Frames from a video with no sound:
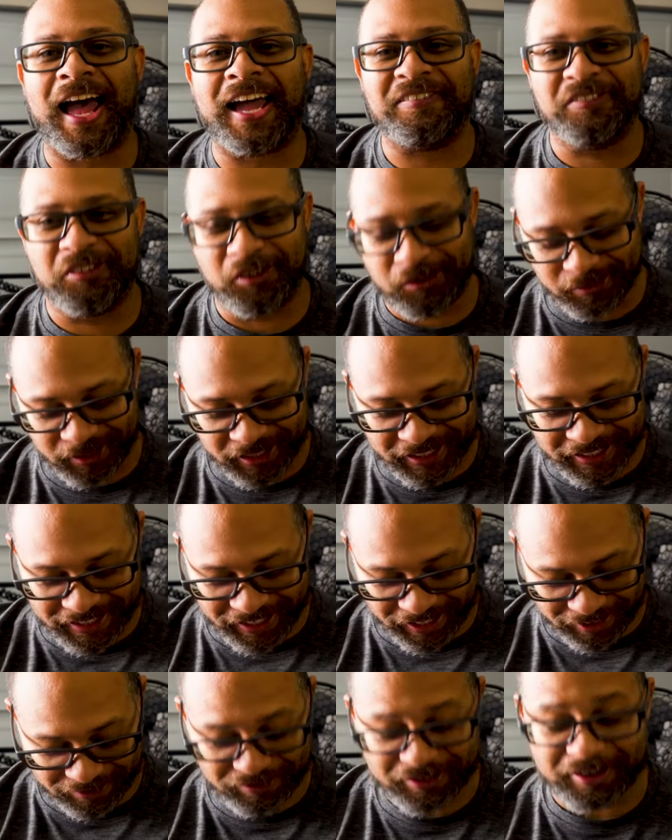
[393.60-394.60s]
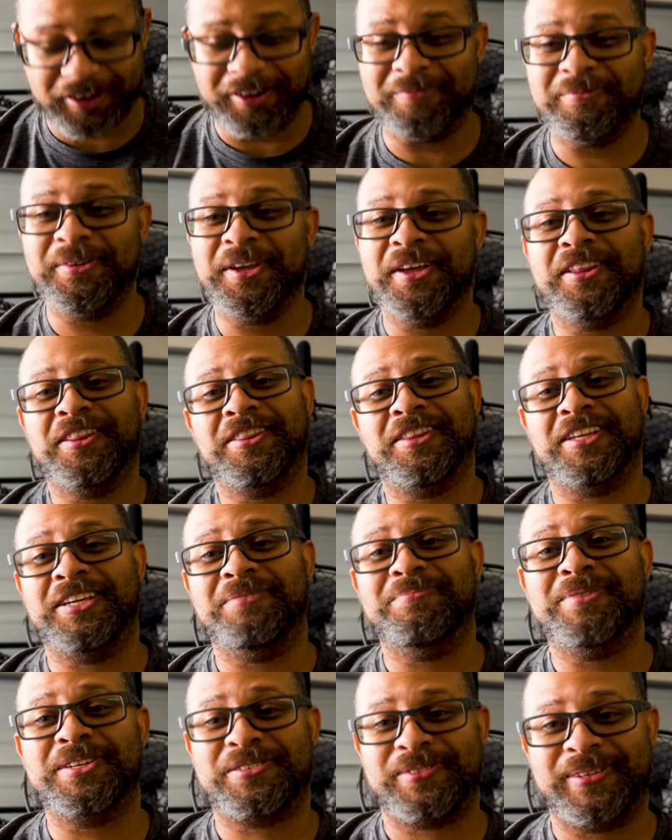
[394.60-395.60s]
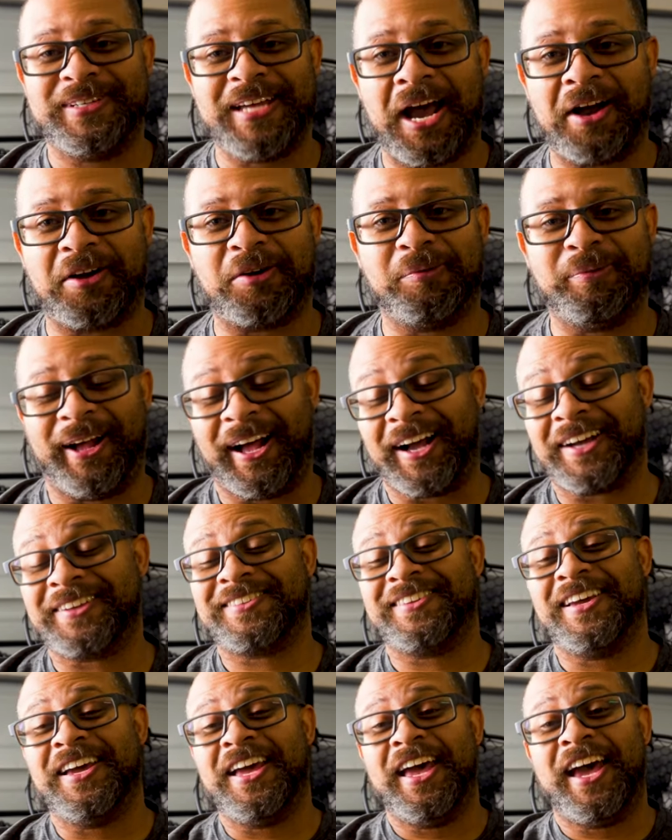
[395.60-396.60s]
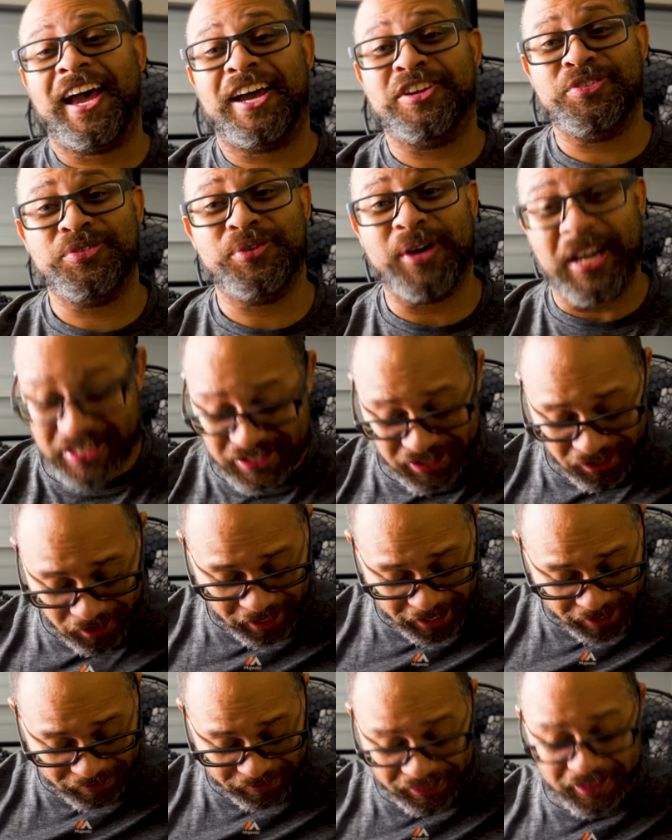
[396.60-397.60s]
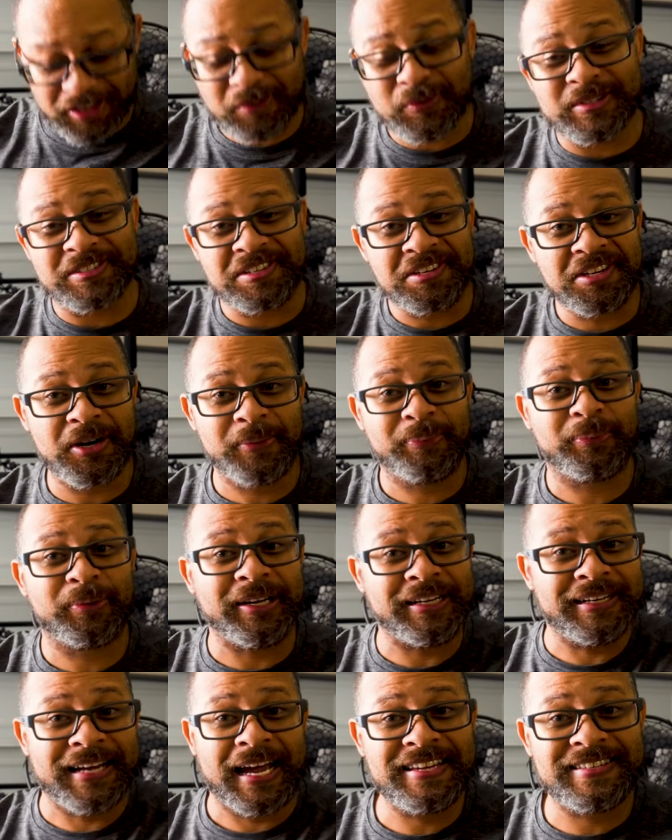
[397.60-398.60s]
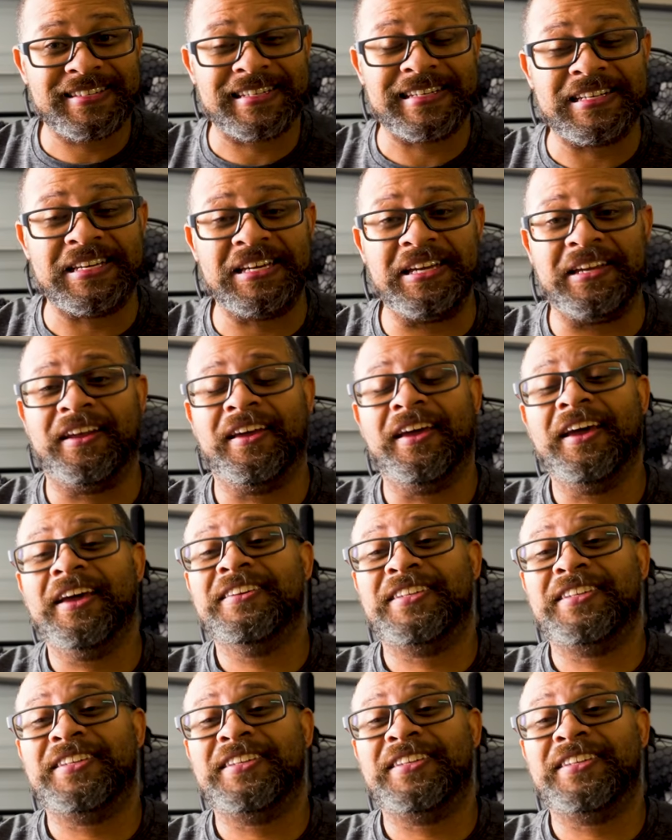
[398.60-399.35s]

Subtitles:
I normally get from the mystery tackle box. As you guys saw, everything was in here pretty nice and neat.